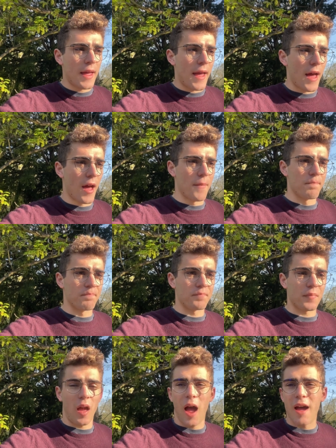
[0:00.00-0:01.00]
I
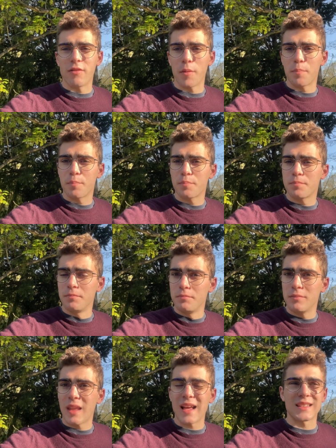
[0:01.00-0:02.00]
have a
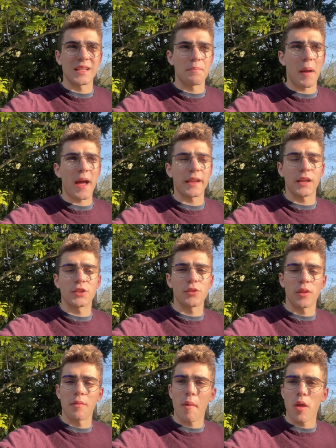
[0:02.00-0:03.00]
nasty back issue
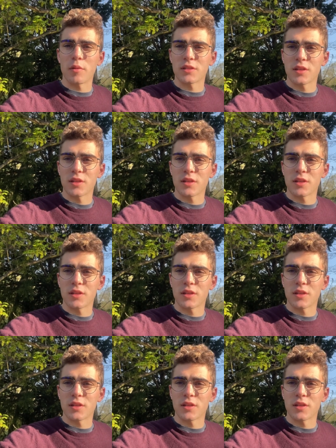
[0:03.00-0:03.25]
at the moment,